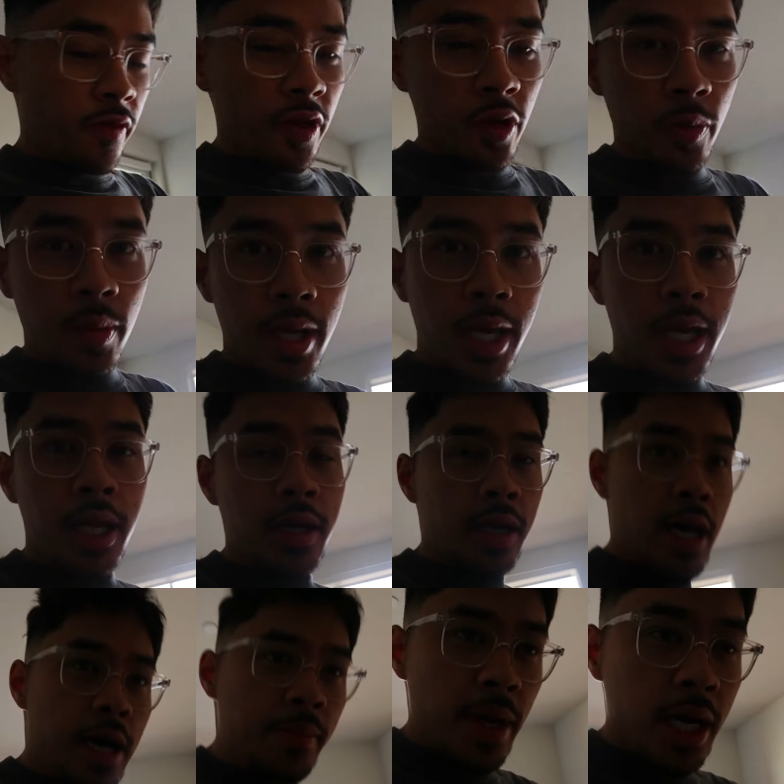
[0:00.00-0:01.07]
film
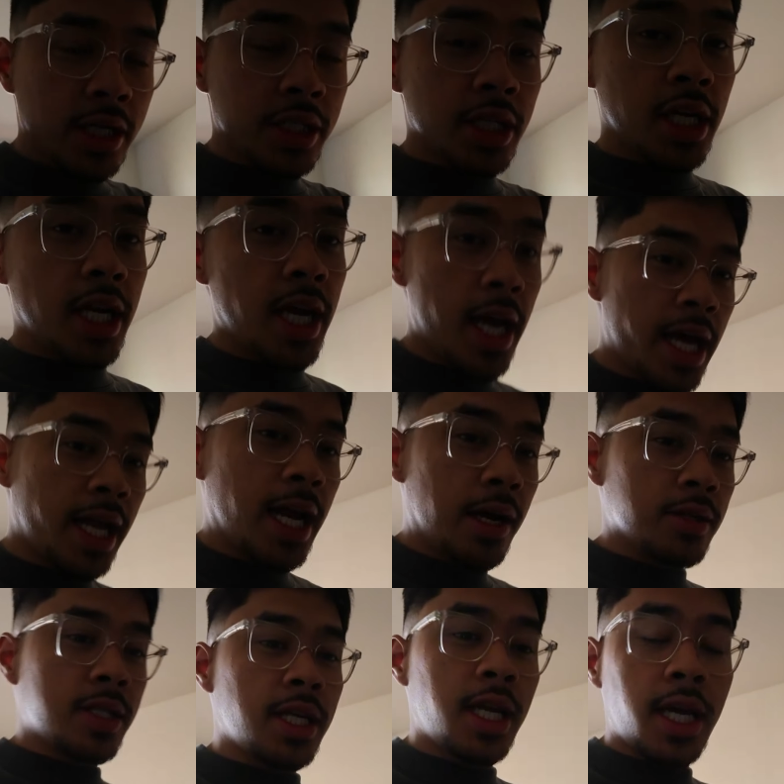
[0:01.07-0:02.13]
and I'm actually gonna head
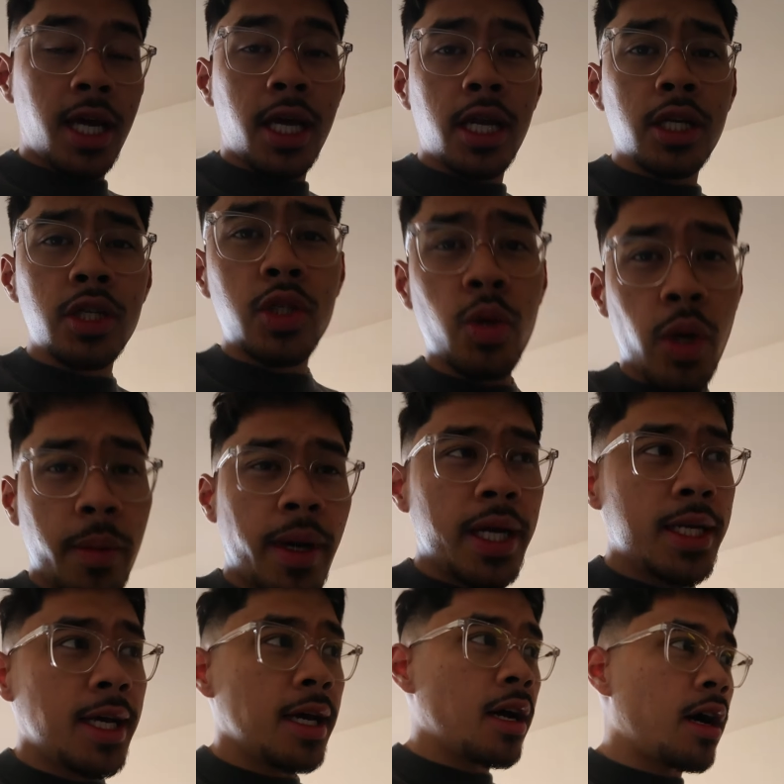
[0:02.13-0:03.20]
out today and enjoy
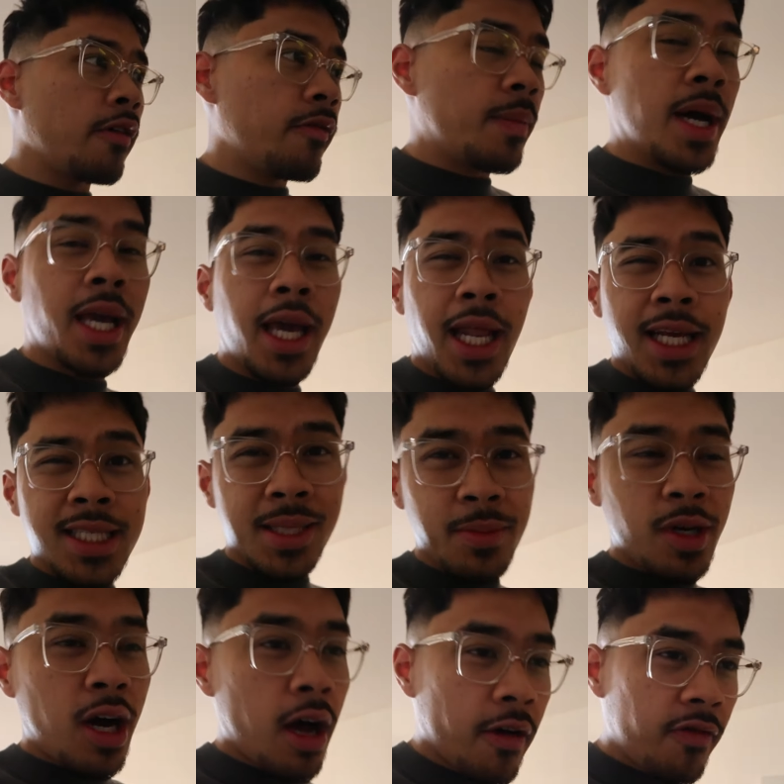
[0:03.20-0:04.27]
my day off by getting
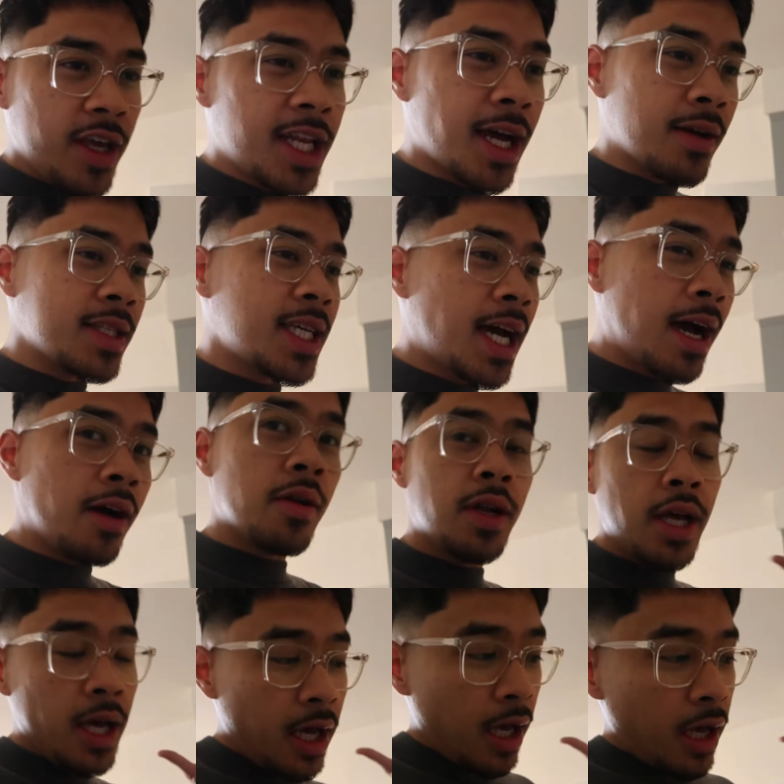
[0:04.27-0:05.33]
some coffee
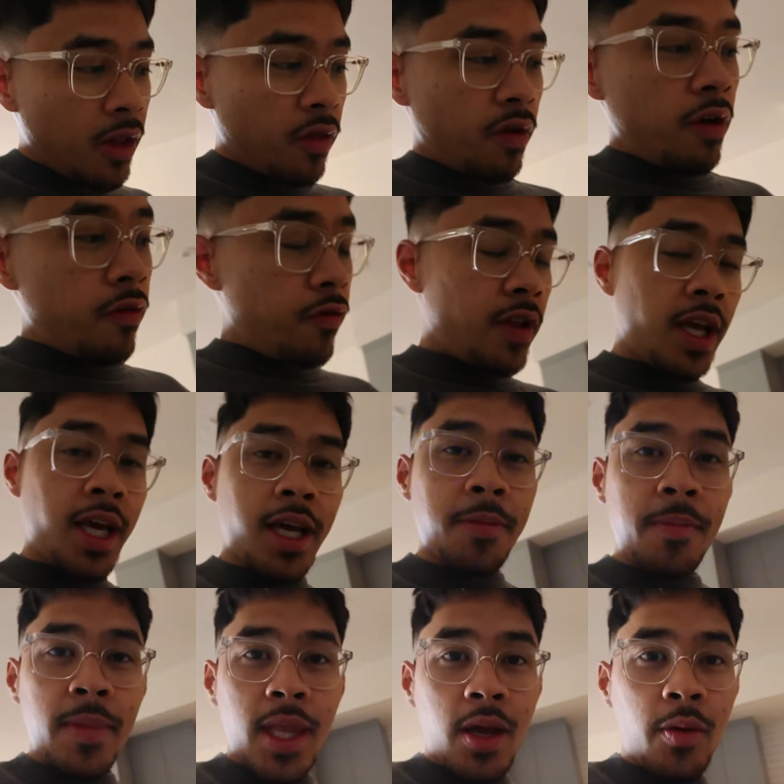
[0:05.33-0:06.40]
downtown,
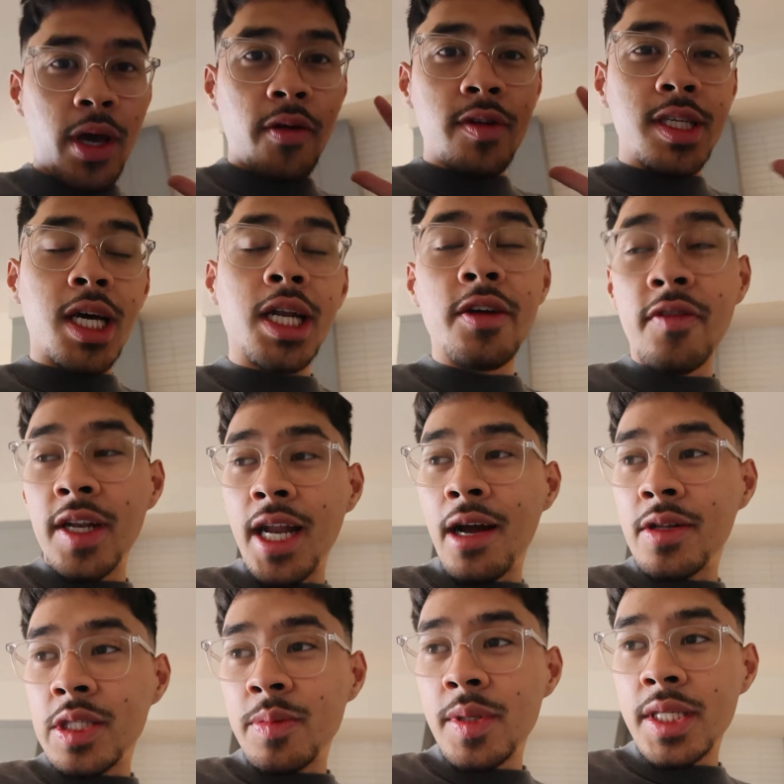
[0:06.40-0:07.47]
thrifting. We have a ton of
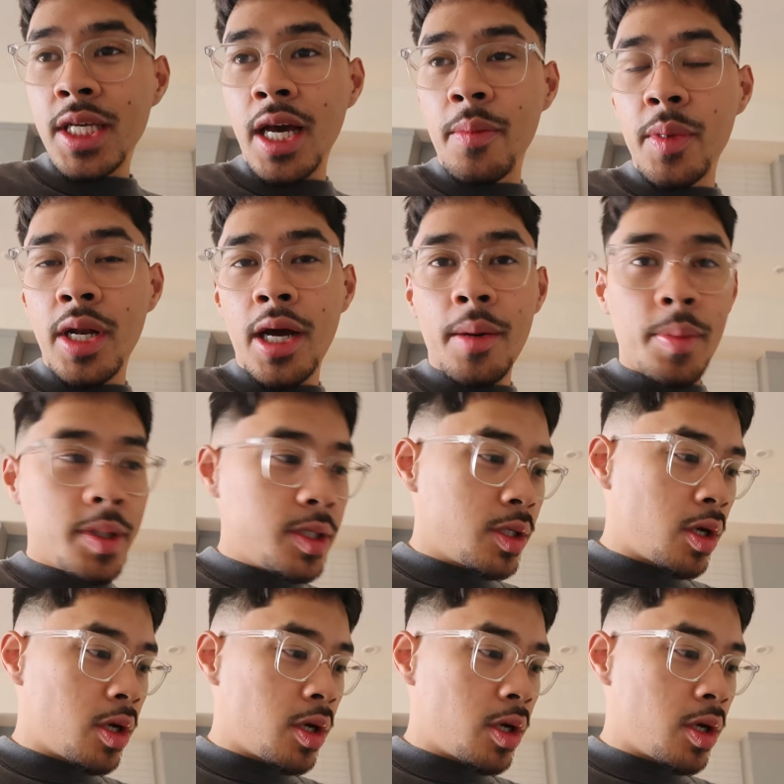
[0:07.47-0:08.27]
announcements coming up.